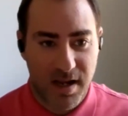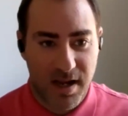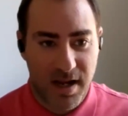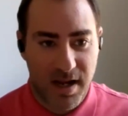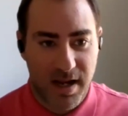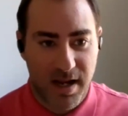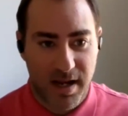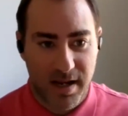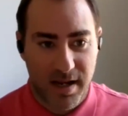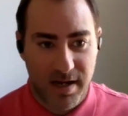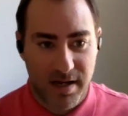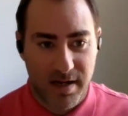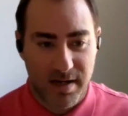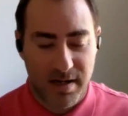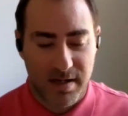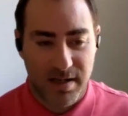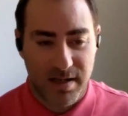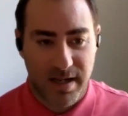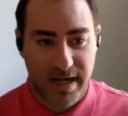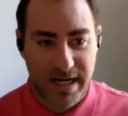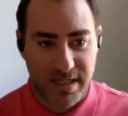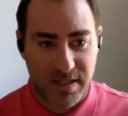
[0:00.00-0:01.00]
And
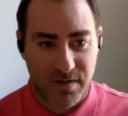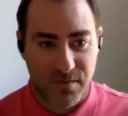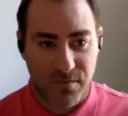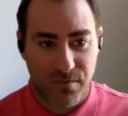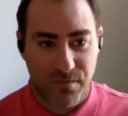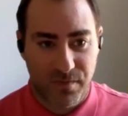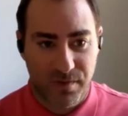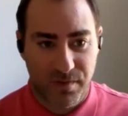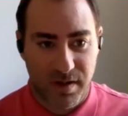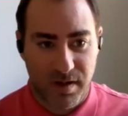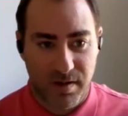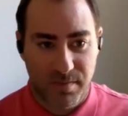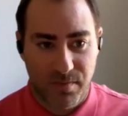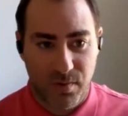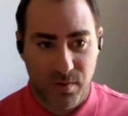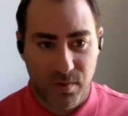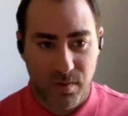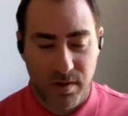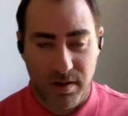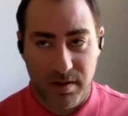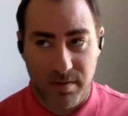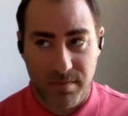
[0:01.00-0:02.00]
that's really
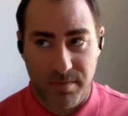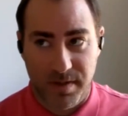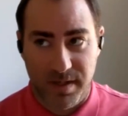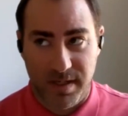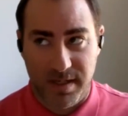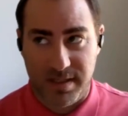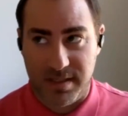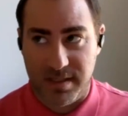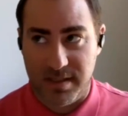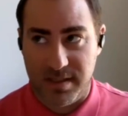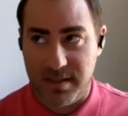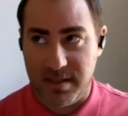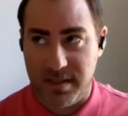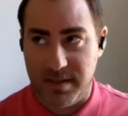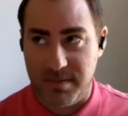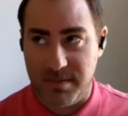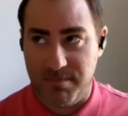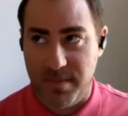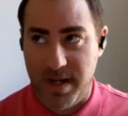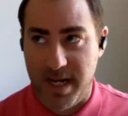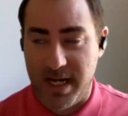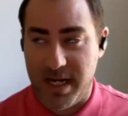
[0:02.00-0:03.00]
important because
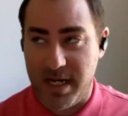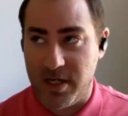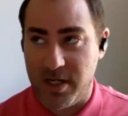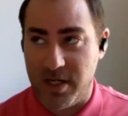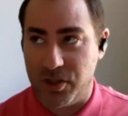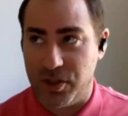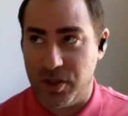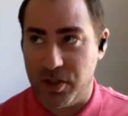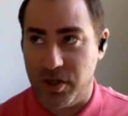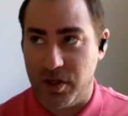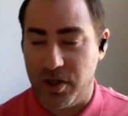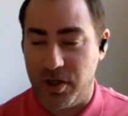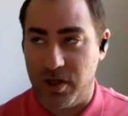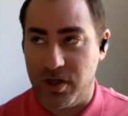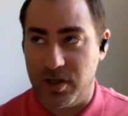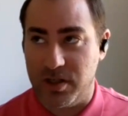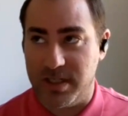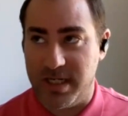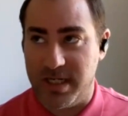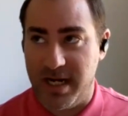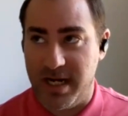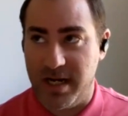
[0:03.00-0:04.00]
making sure your
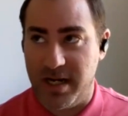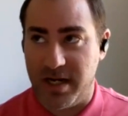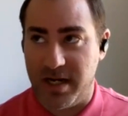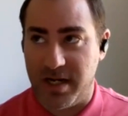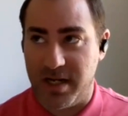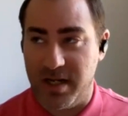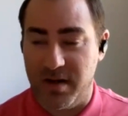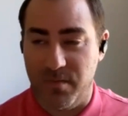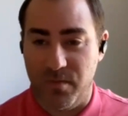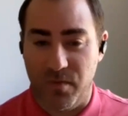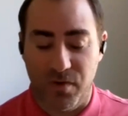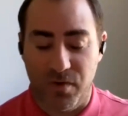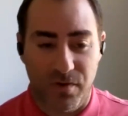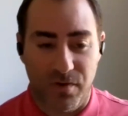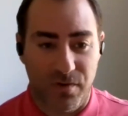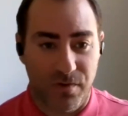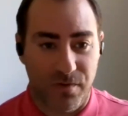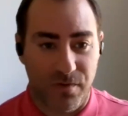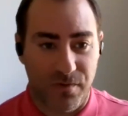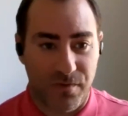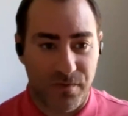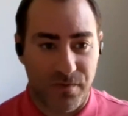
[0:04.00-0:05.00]
data can
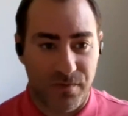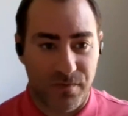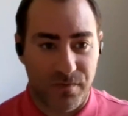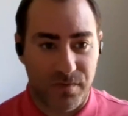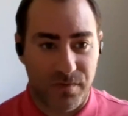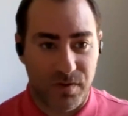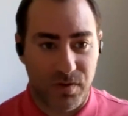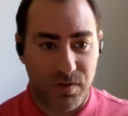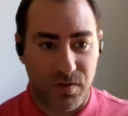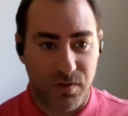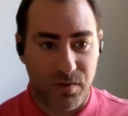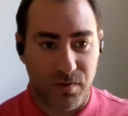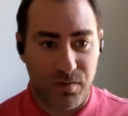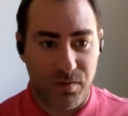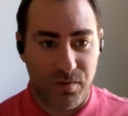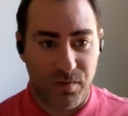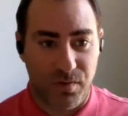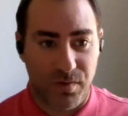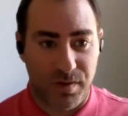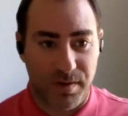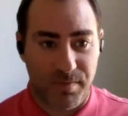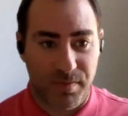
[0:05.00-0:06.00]
move
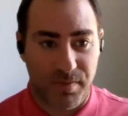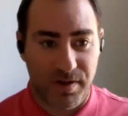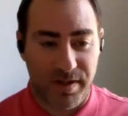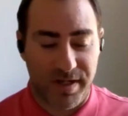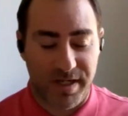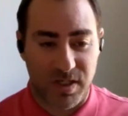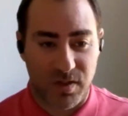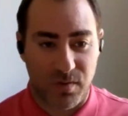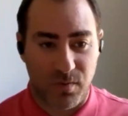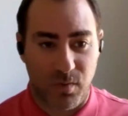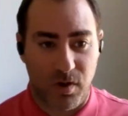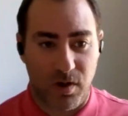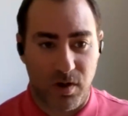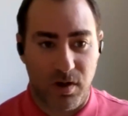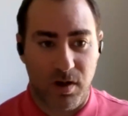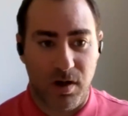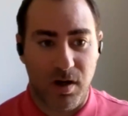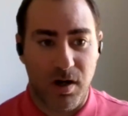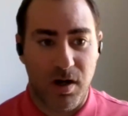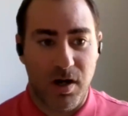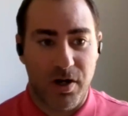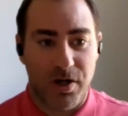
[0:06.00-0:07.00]
to the place
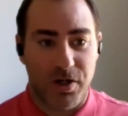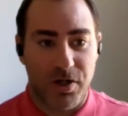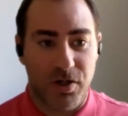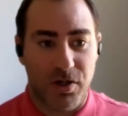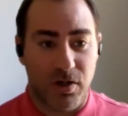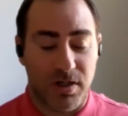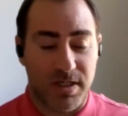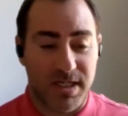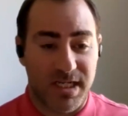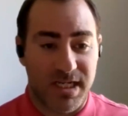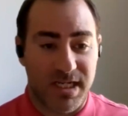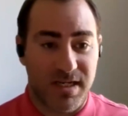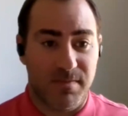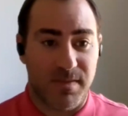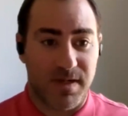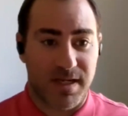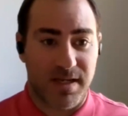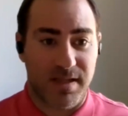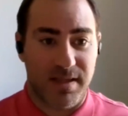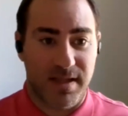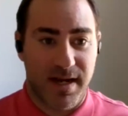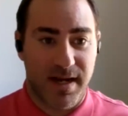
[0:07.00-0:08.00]
where your team
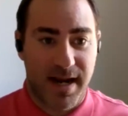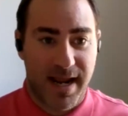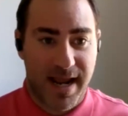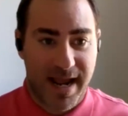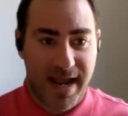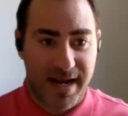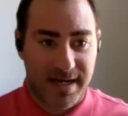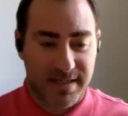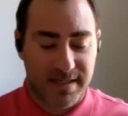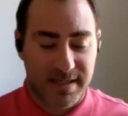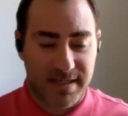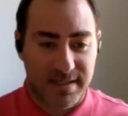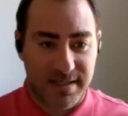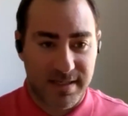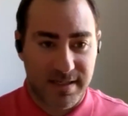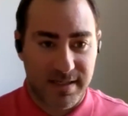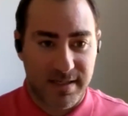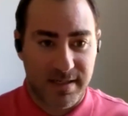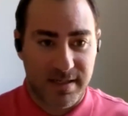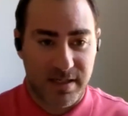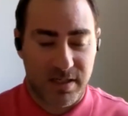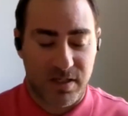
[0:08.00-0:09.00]
can then access
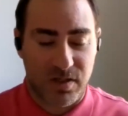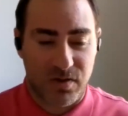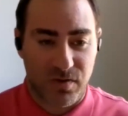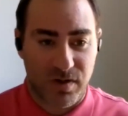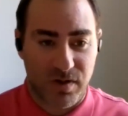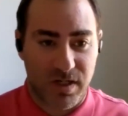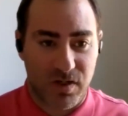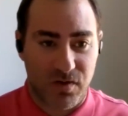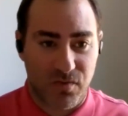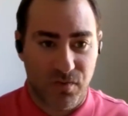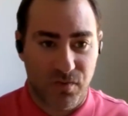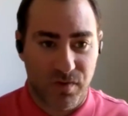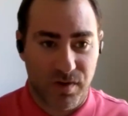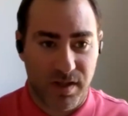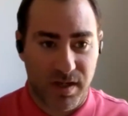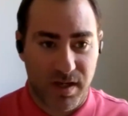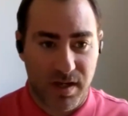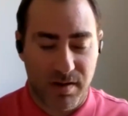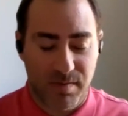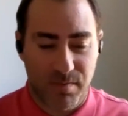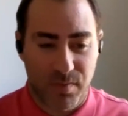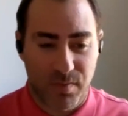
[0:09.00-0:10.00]
it is
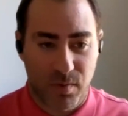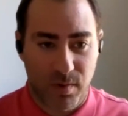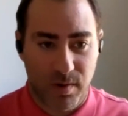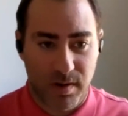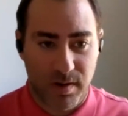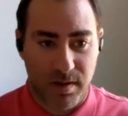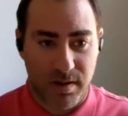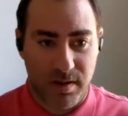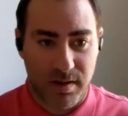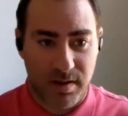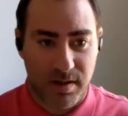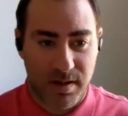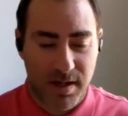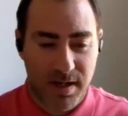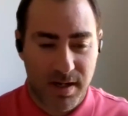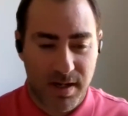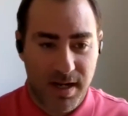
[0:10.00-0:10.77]
really important.